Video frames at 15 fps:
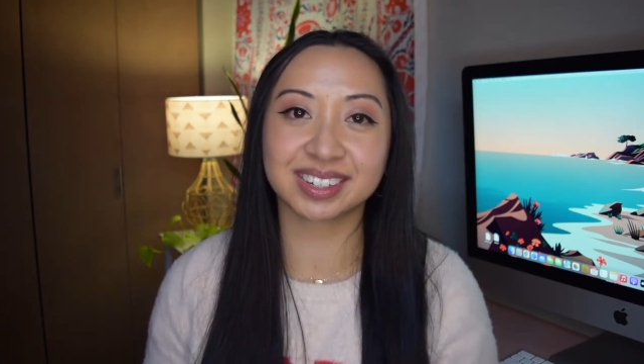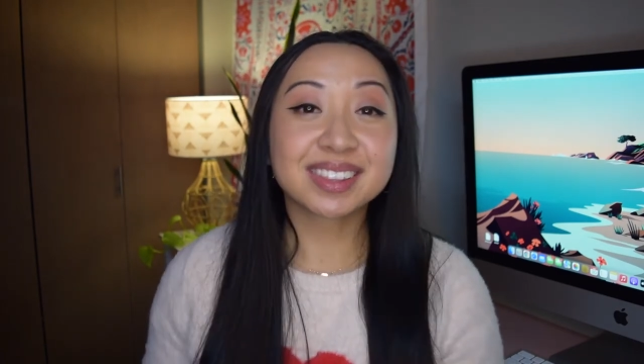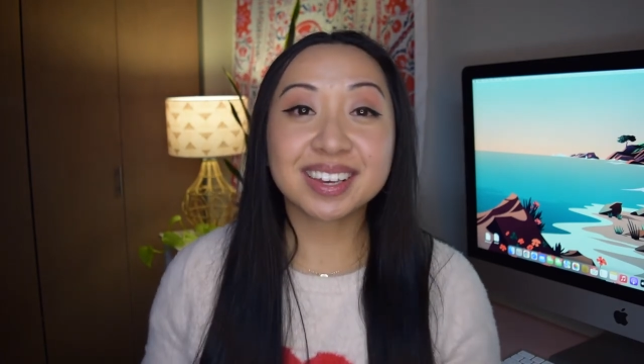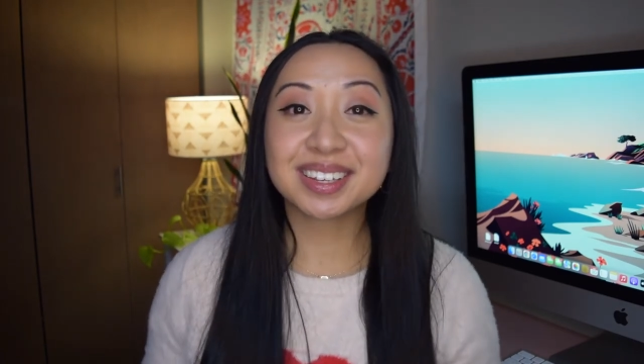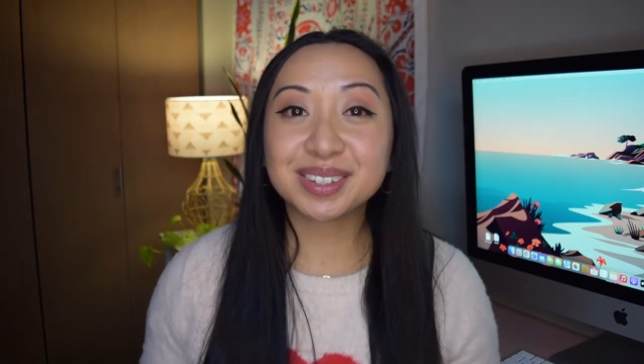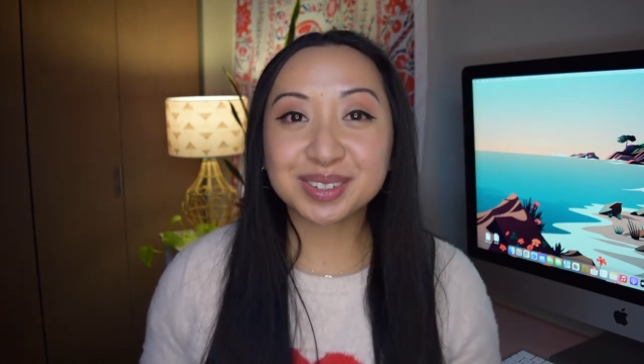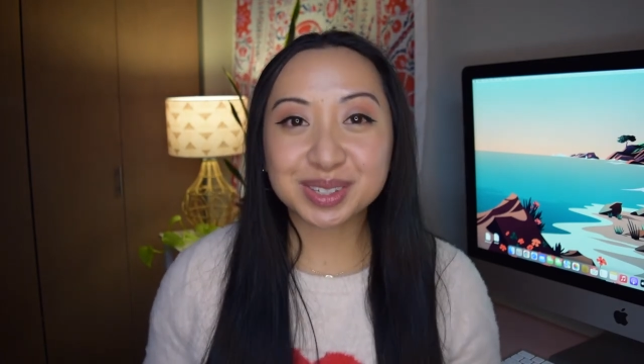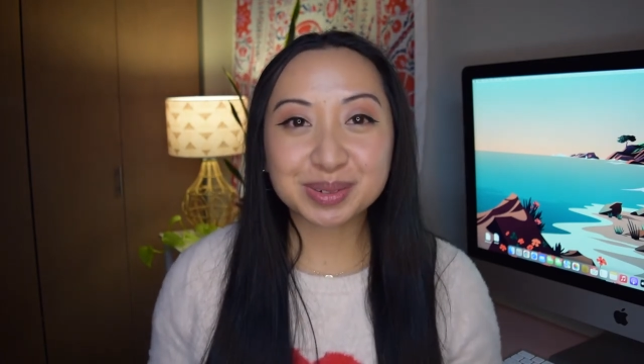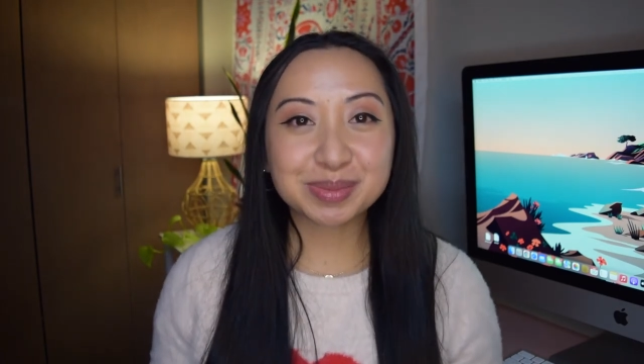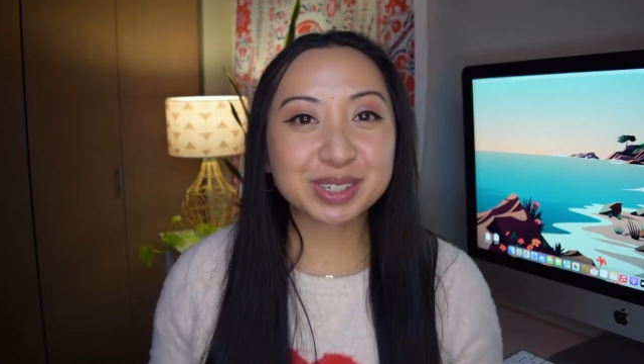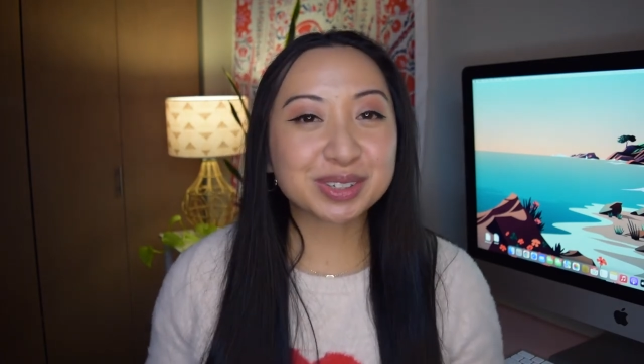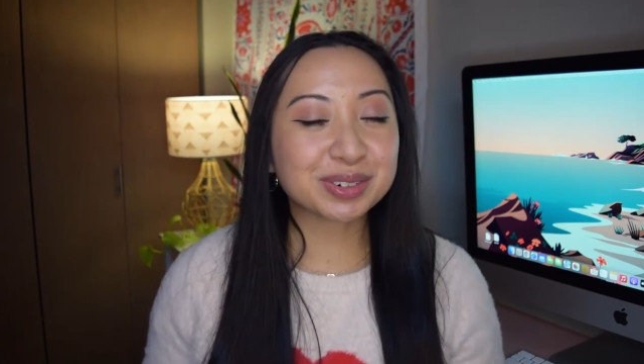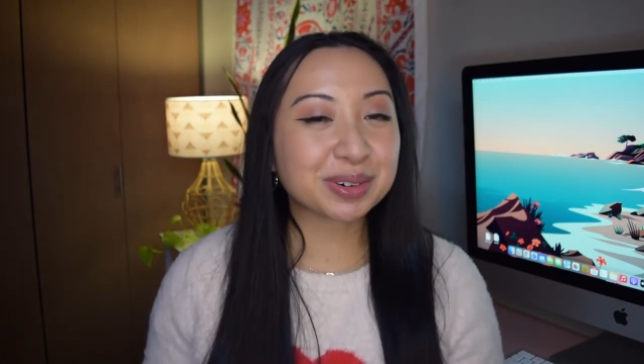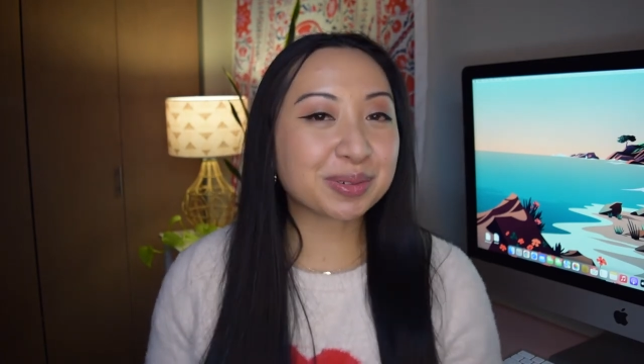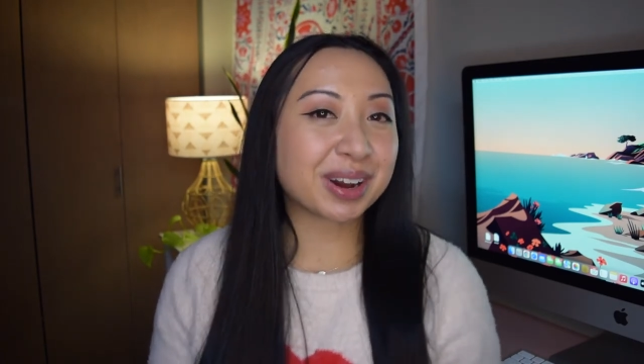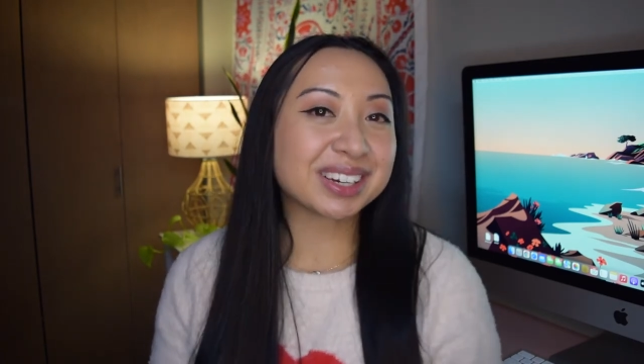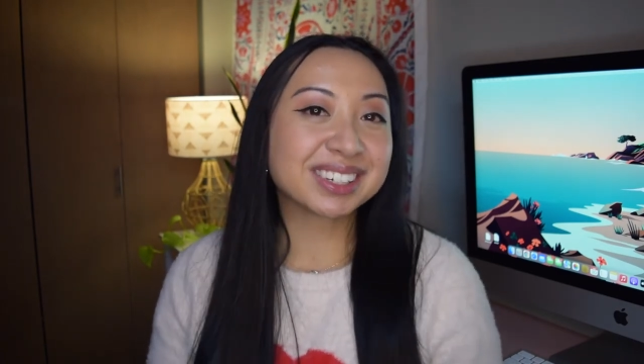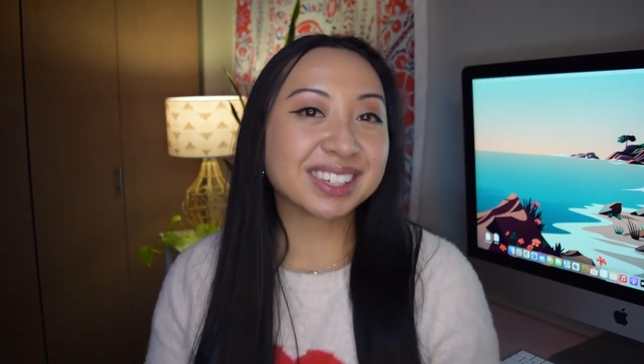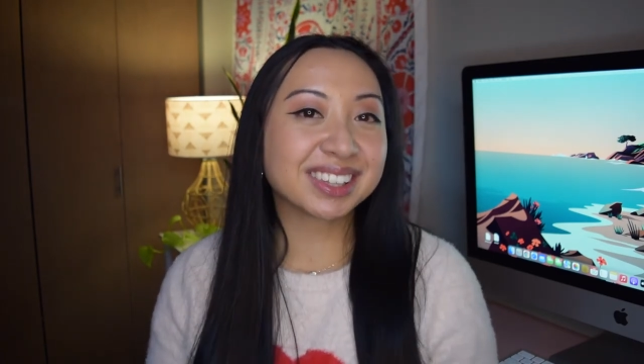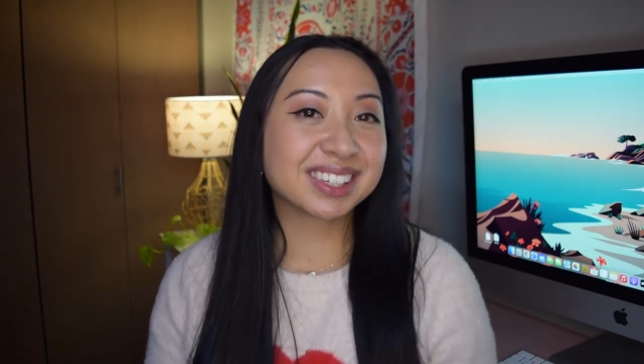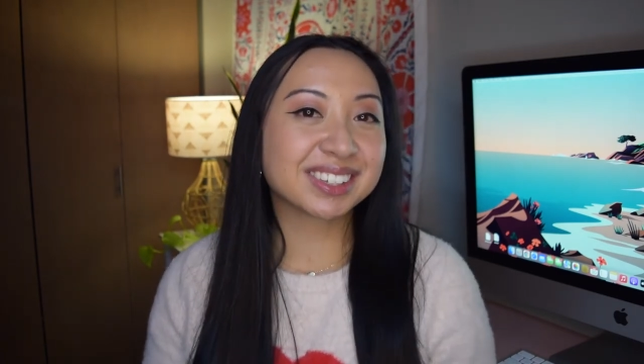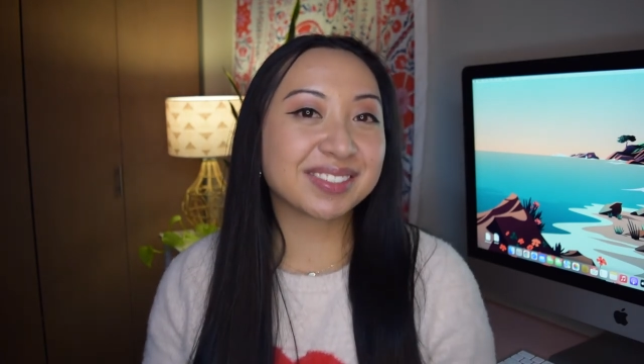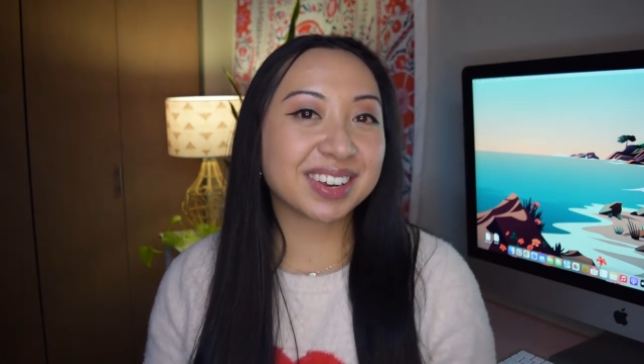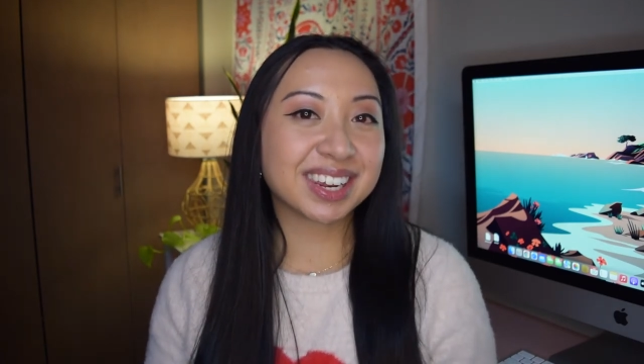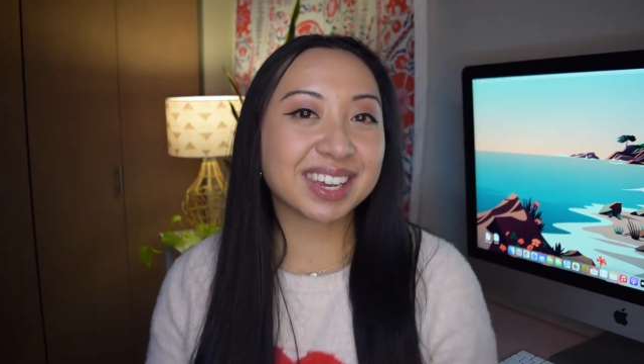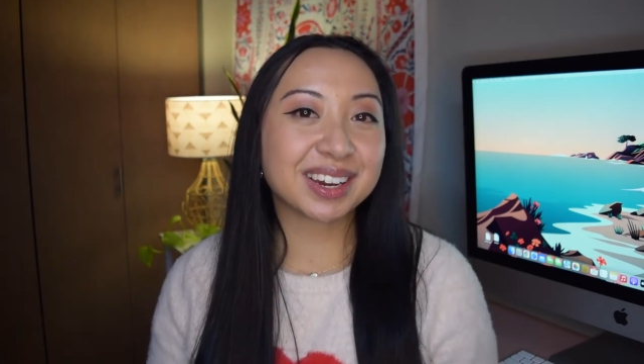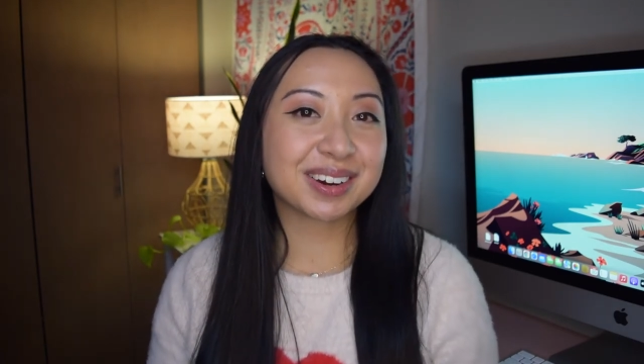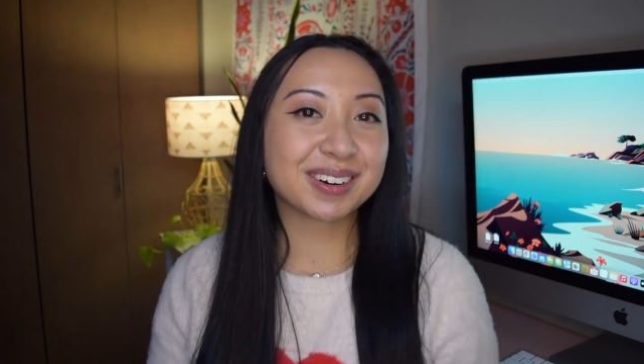Thank you so much for watching this video.